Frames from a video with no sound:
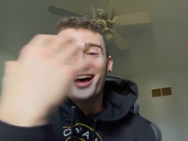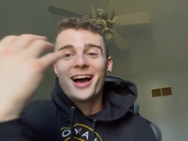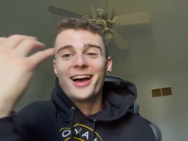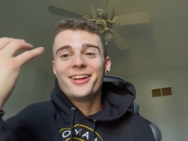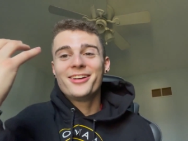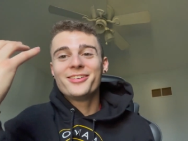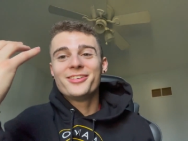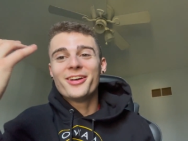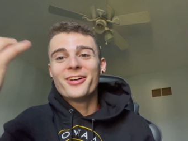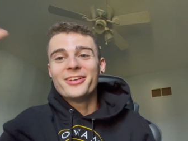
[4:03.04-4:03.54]
I
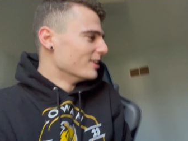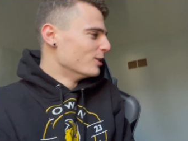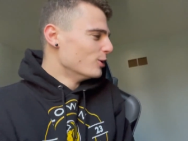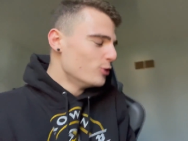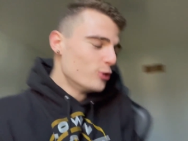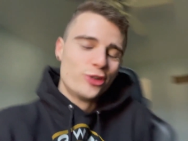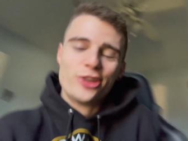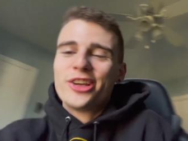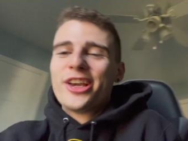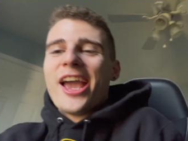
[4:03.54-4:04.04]
don't know.
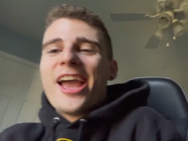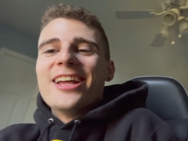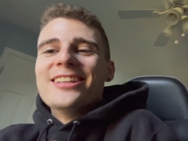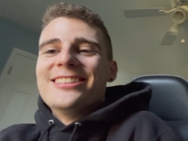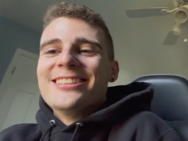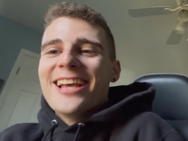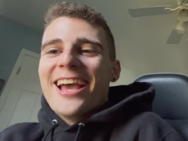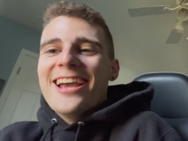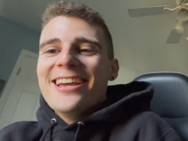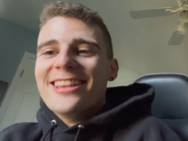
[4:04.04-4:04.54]
Luke, you can't
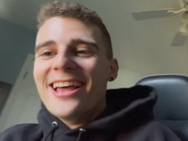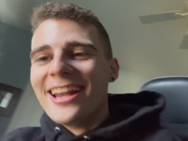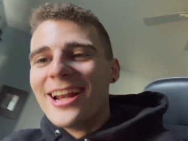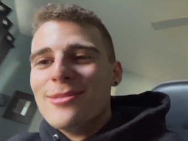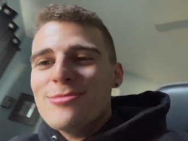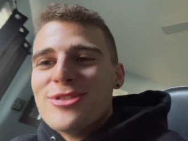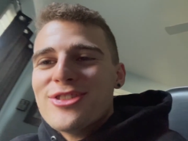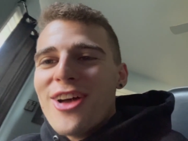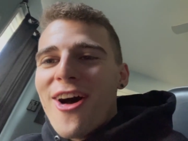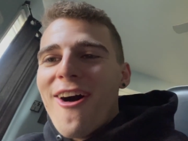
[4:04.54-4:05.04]
say that.
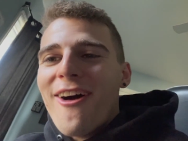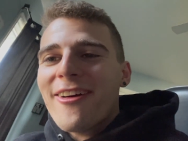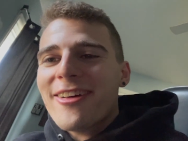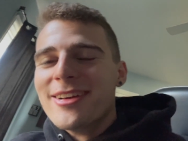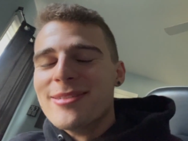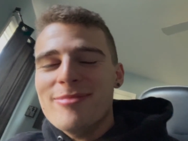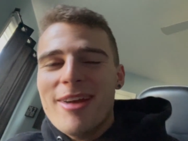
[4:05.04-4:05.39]
I'm sorry.